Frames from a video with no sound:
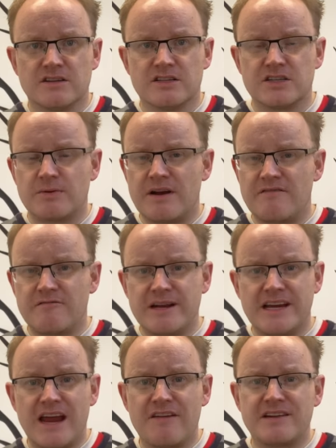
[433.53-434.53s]
So every
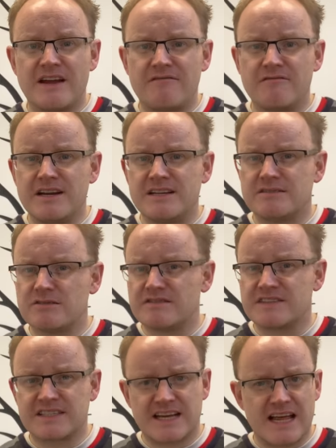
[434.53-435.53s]
gift, every sort of
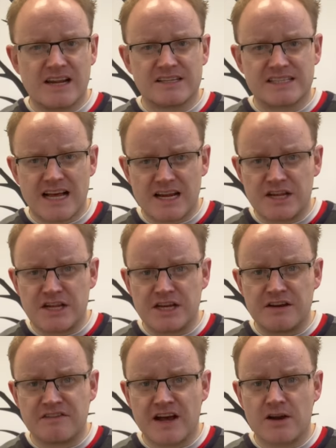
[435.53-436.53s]
skill or talent that
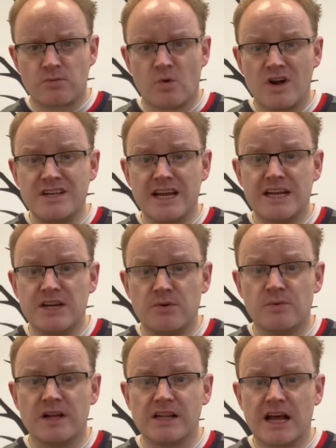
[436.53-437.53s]
you've had, one day you
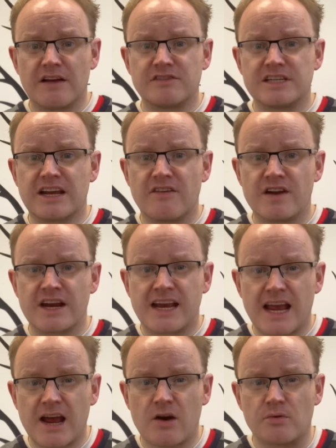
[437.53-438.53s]
will have to give an
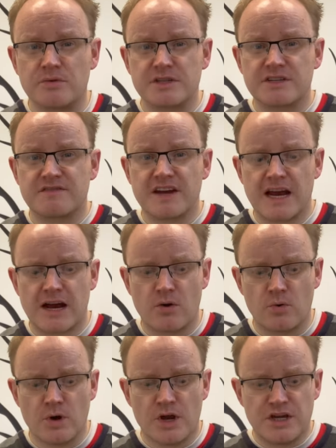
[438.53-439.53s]
account for
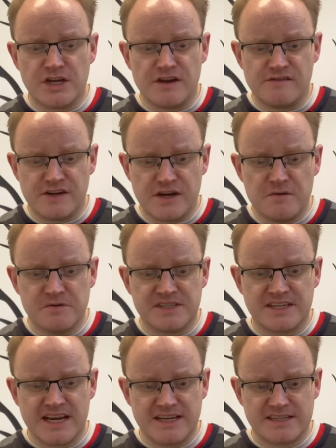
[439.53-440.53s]
how you've
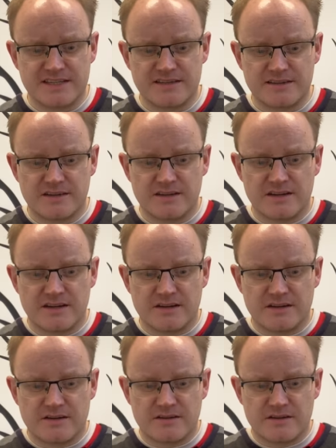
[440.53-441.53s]
used it.
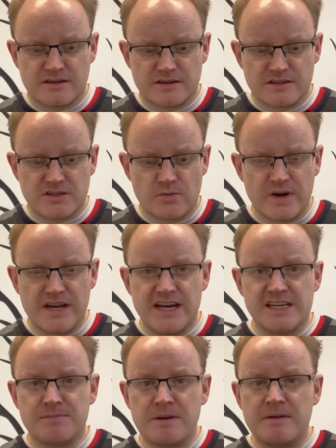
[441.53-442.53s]
So we
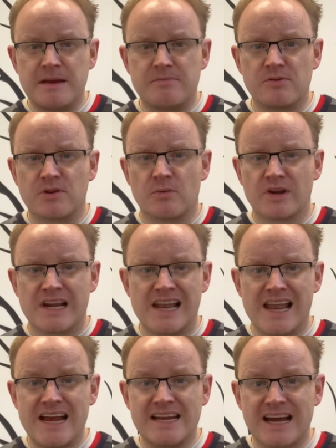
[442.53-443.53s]
need to be people that want to
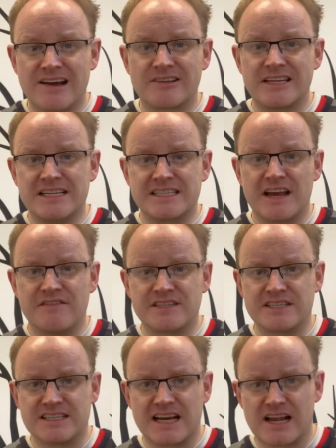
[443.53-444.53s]
lay down these
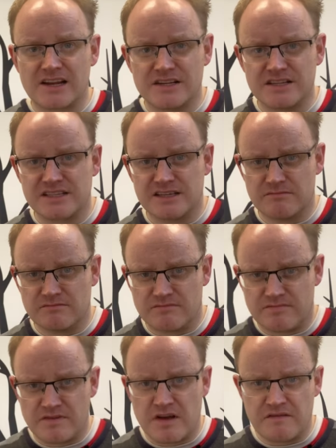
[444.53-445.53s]
gifts and talents and
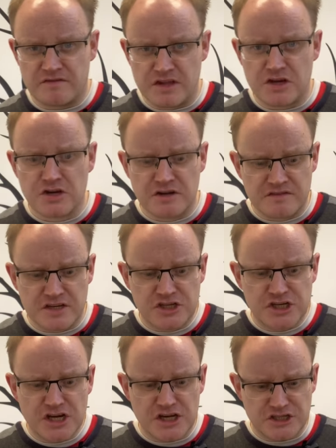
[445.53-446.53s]
for the good of the
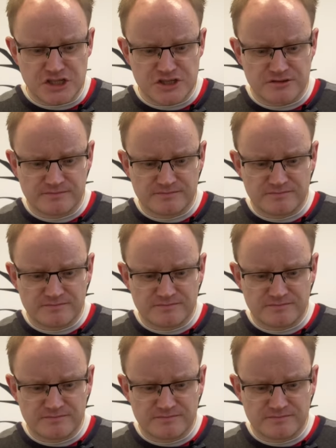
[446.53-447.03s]
church.